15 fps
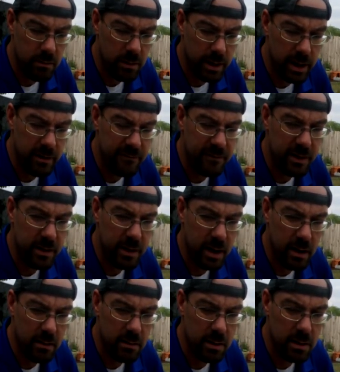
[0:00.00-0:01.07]
We'll get it figured
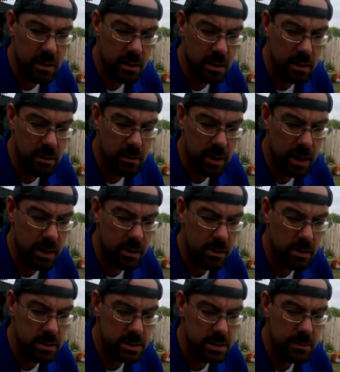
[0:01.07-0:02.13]
out. Grant
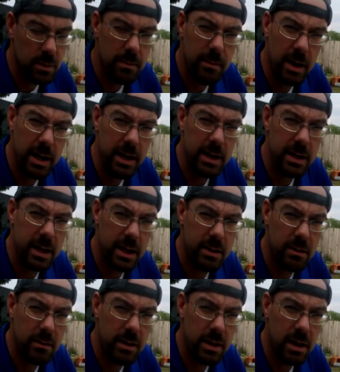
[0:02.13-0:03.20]
earned some more money today,
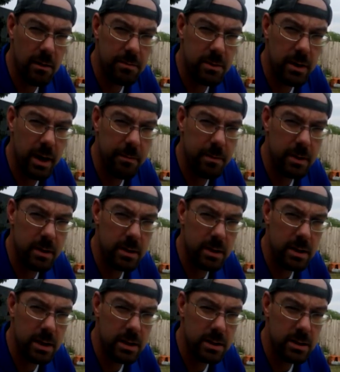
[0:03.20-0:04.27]
though. He helped Grandpa
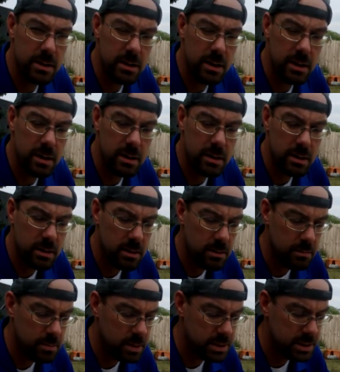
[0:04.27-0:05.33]
cut the uh,
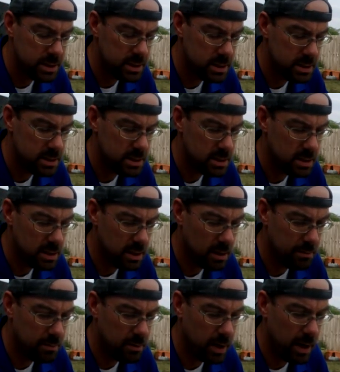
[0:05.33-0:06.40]
bushes and he
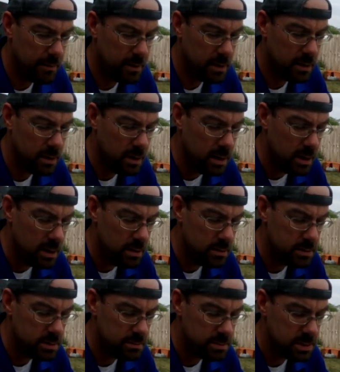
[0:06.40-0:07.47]
helped Grandma do
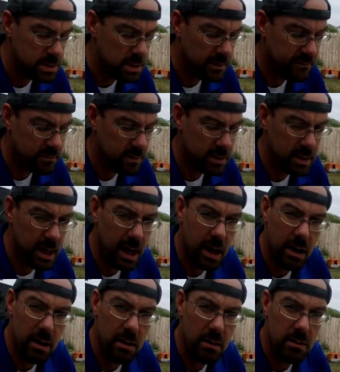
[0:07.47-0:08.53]
some stuff around the
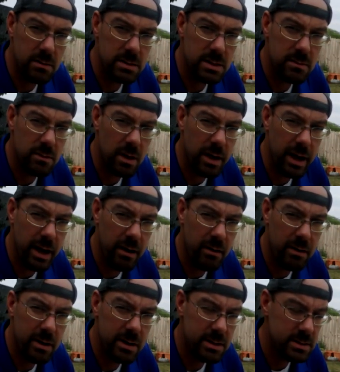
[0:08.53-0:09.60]
house and run
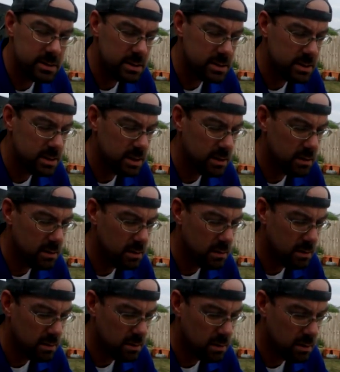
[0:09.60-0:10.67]
errands. I want to go to
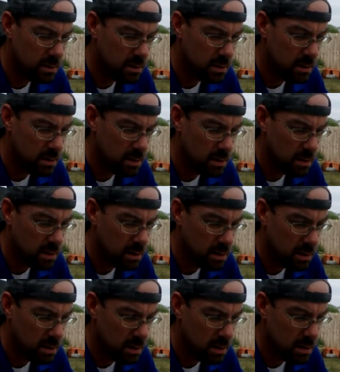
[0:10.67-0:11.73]
Jackson and see if
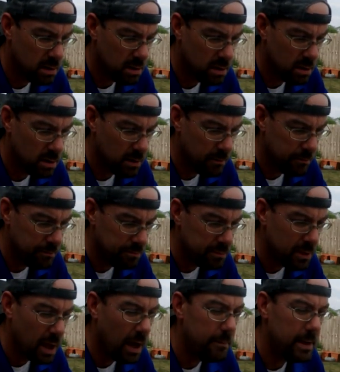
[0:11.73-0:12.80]
he has a big
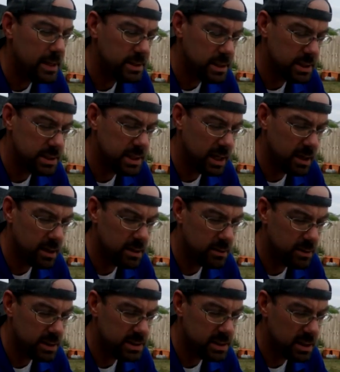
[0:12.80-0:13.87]
wheel. I messaged Aunt
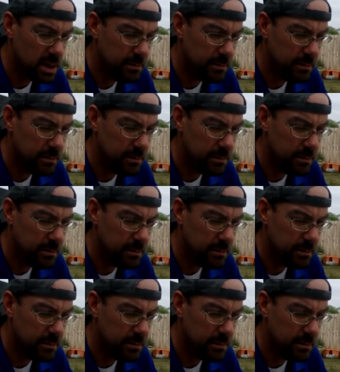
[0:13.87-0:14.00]
Kristen.